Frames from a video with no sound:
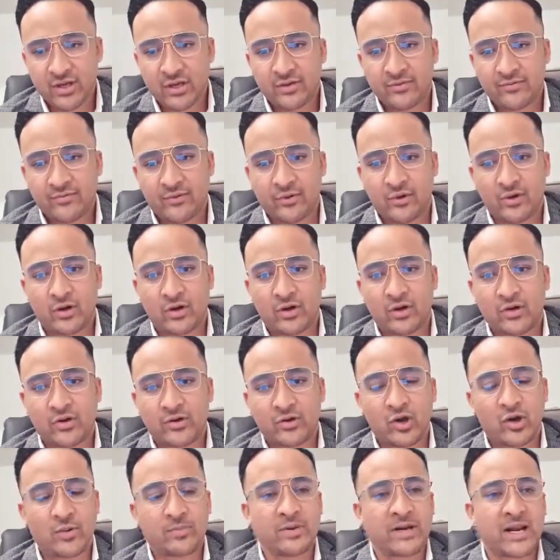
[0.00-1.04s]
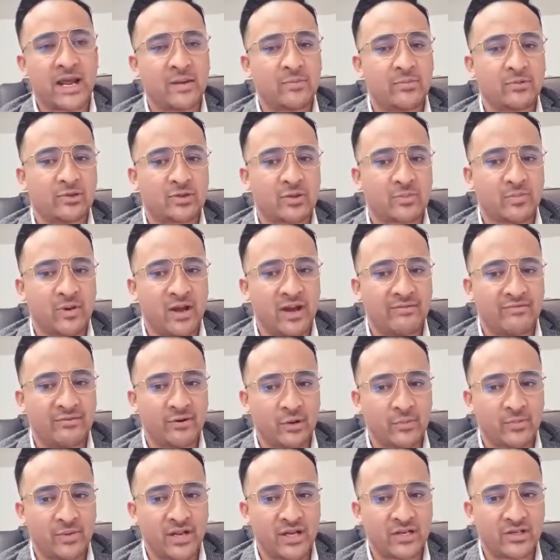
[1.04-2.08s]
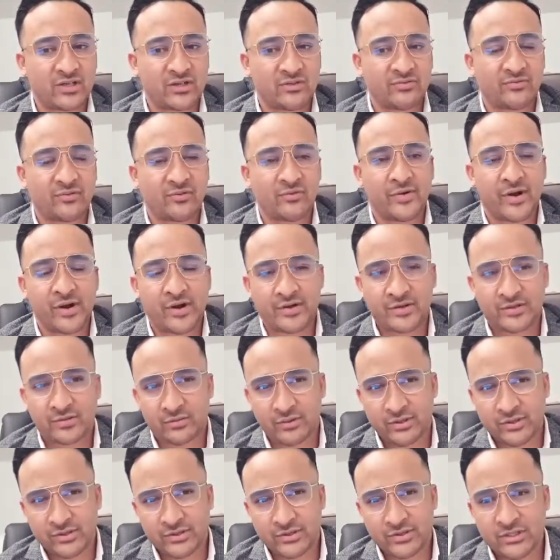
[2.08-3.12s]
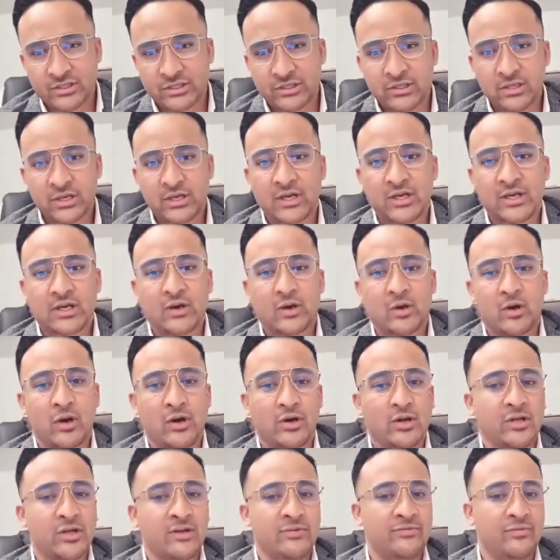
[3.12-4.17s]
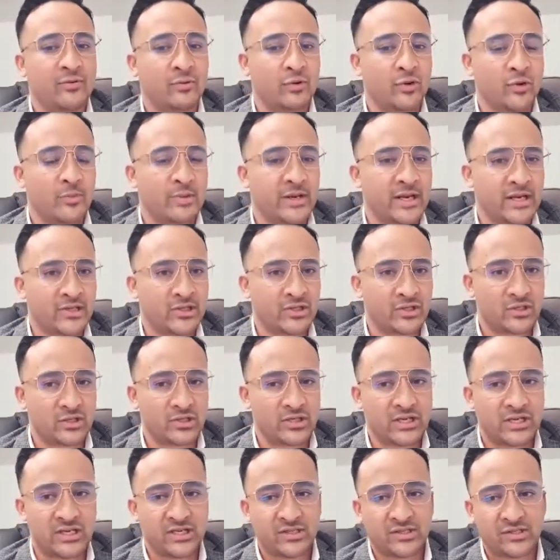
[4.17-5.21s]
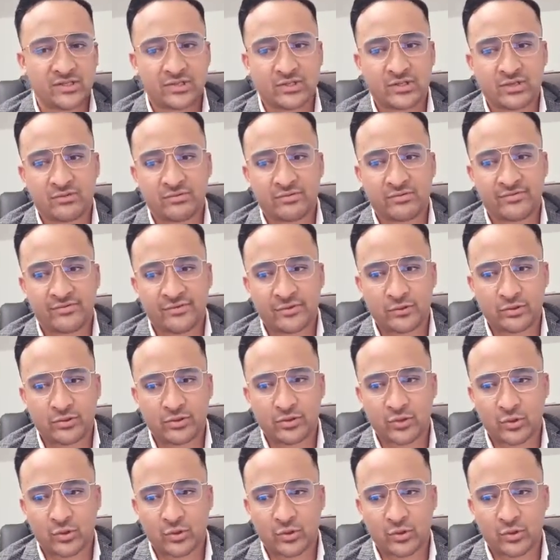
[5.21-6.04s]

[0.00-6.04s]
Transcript: for not being able to apply for nomination for various reasons, or if your nomination is refused